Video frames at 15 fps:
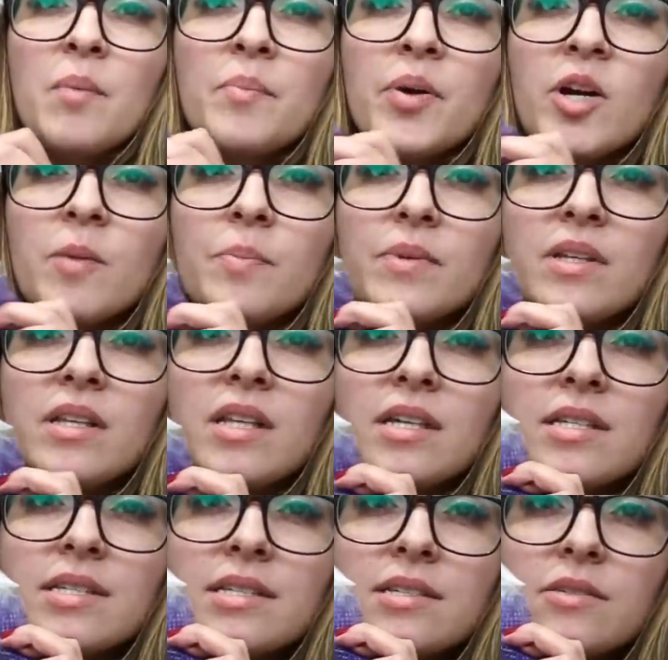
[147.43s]

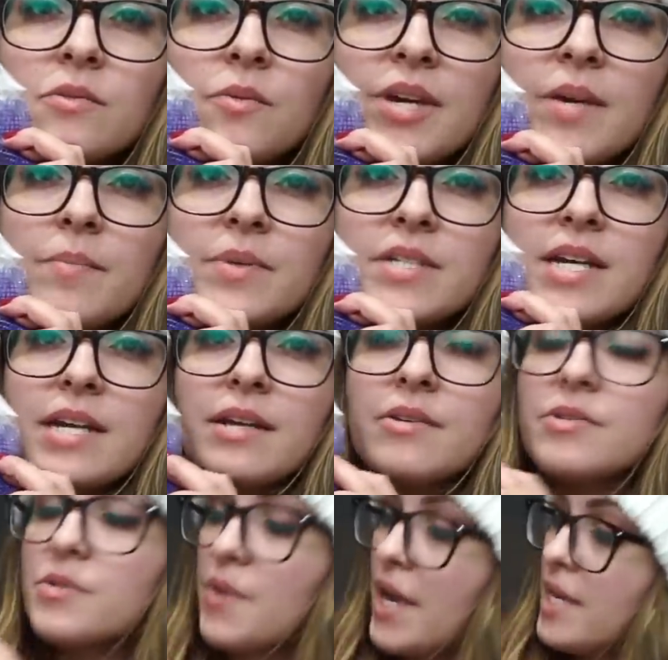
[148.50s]
purple sweet
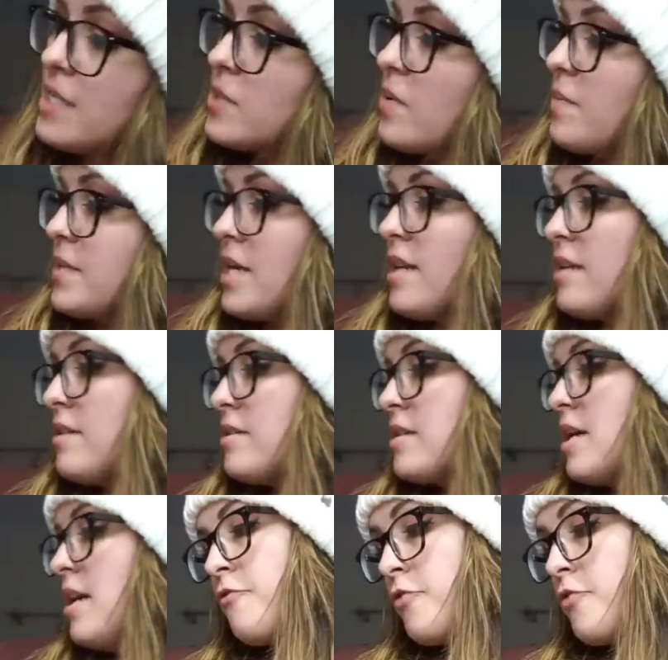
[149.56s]
potatoes, right? Sweet potatoes?